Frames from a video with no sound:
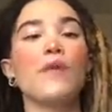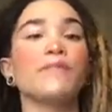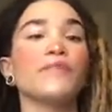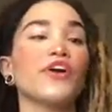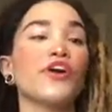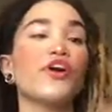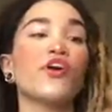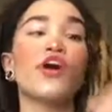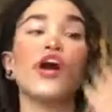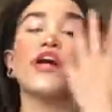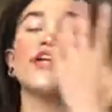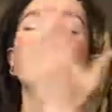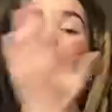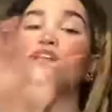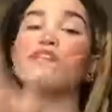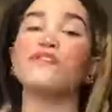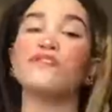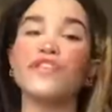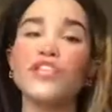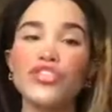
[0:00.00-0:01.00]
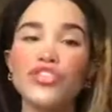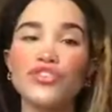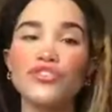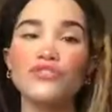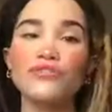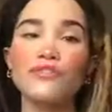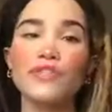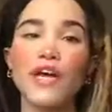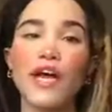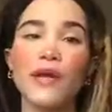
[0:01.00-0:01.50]
There are
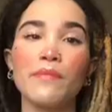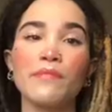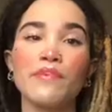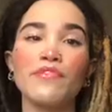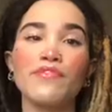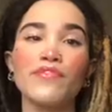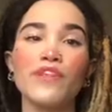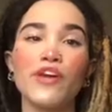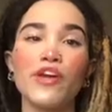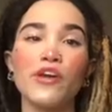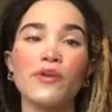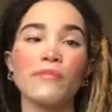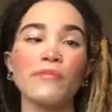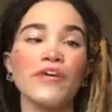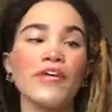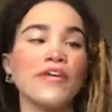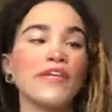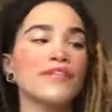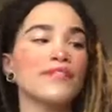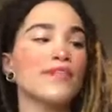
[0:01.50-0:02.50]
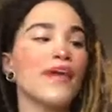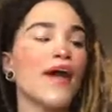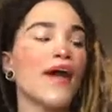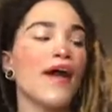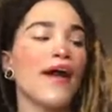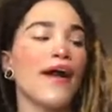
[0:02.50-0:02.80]
unconventional type of therapies.